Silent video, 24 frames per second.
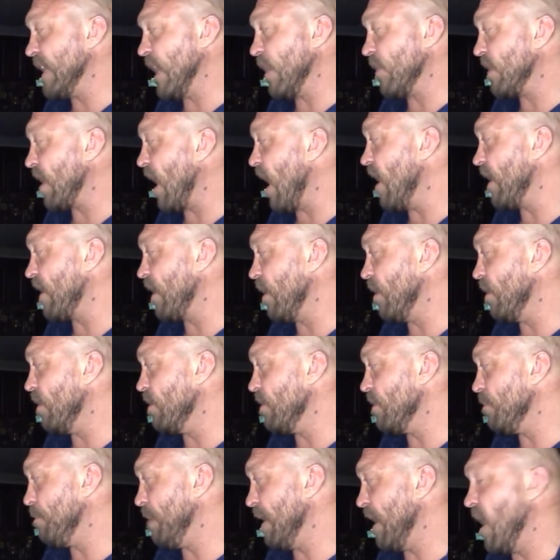Del
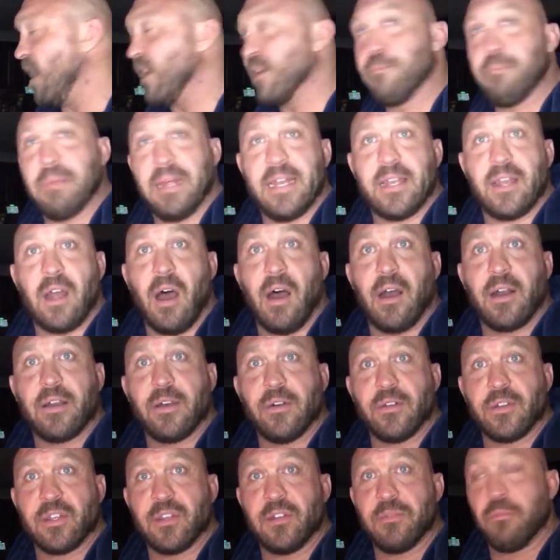Taco Beyond Meat
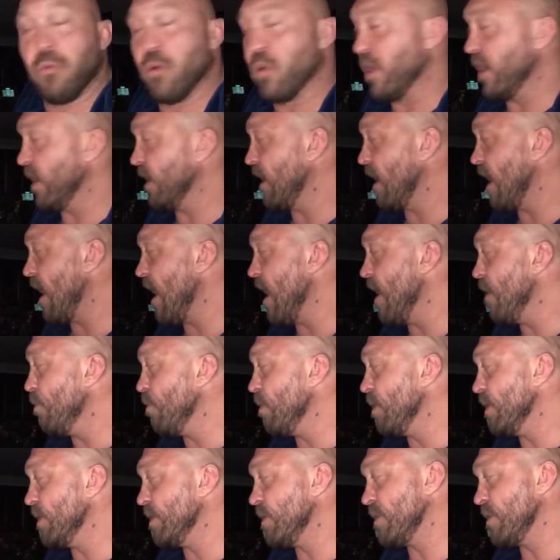tacos in the morning. I'd
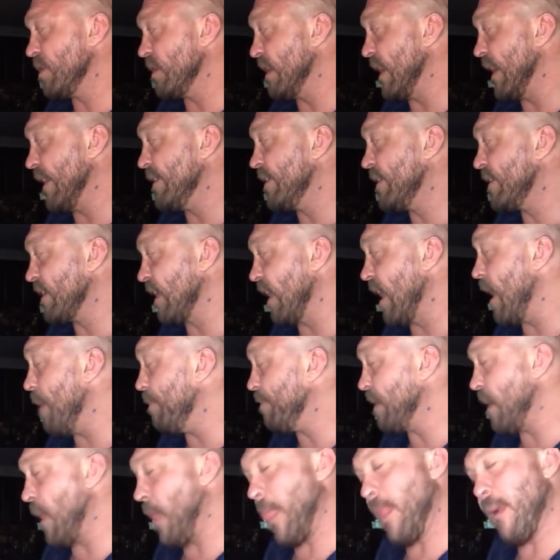
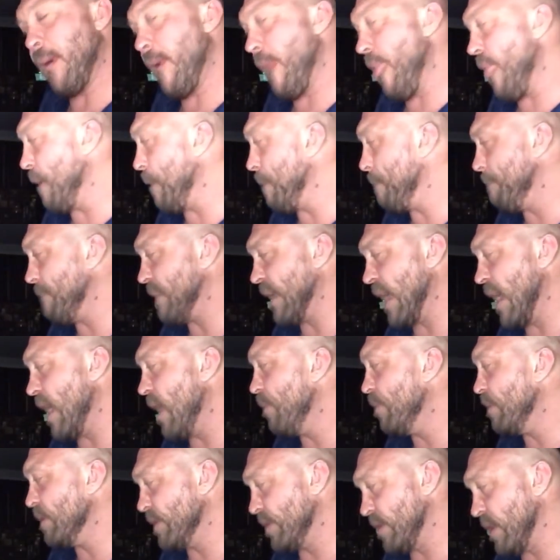slept, but I
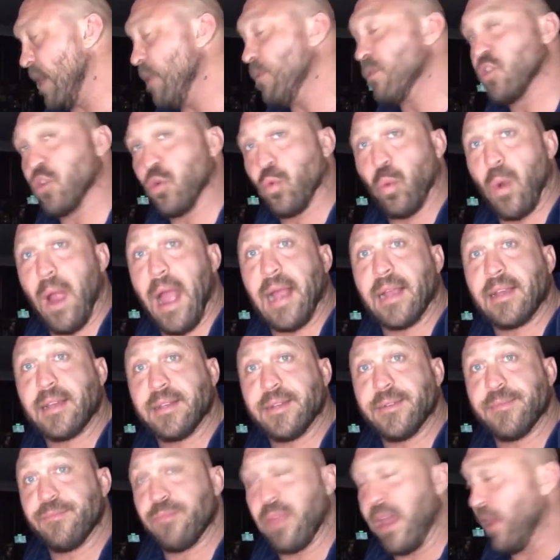was a
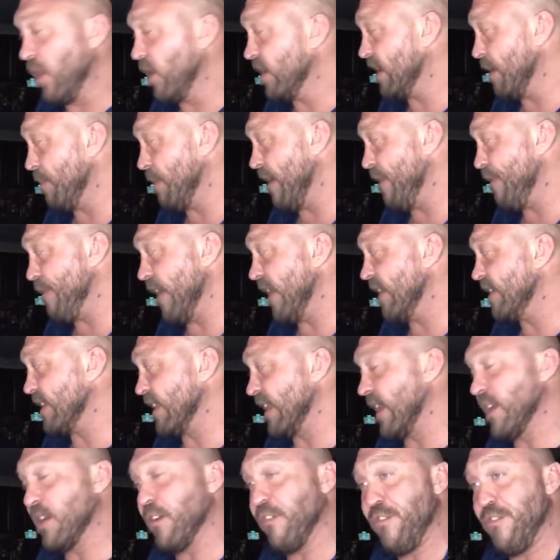wreck. I looked at my face
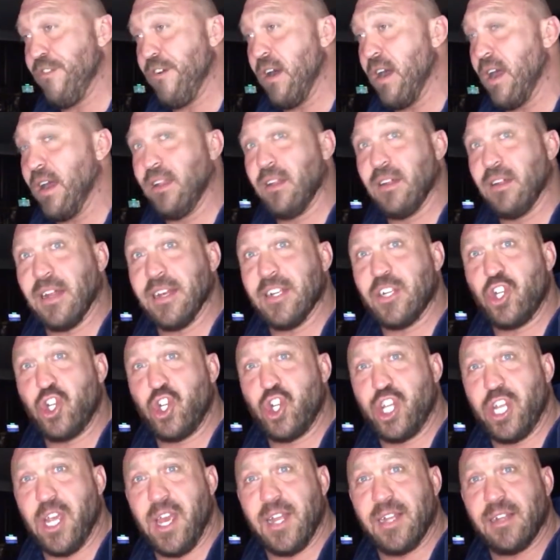and I go, "Fuck, I like
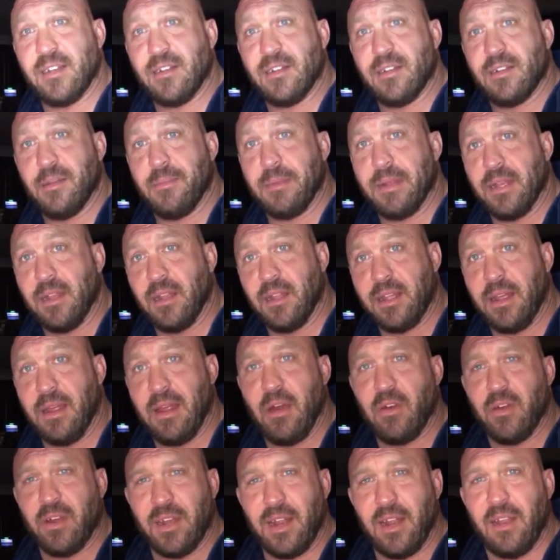shit." I mean, look at
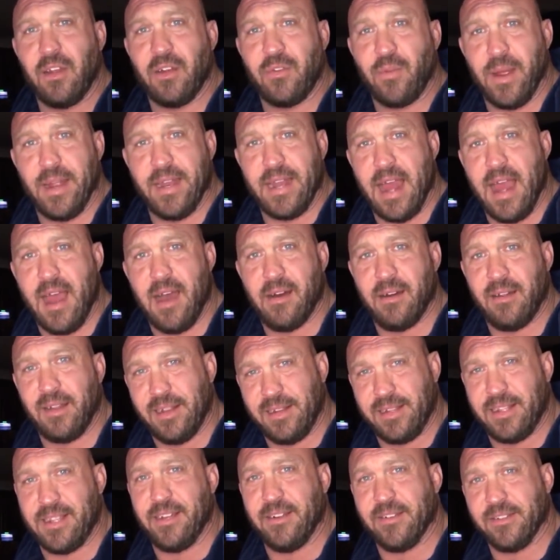how good I look right now.
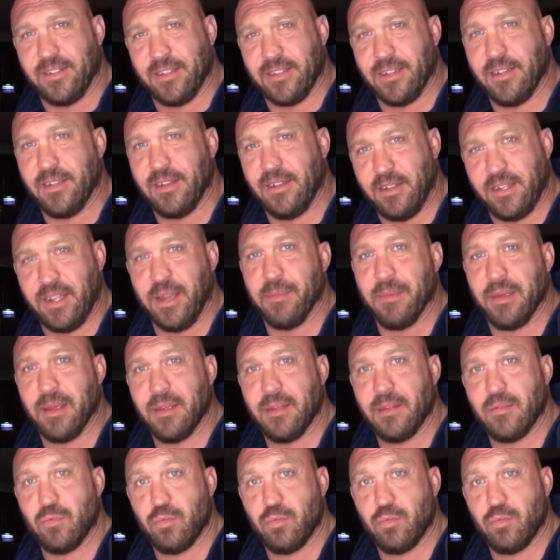Like, seriously, look at me.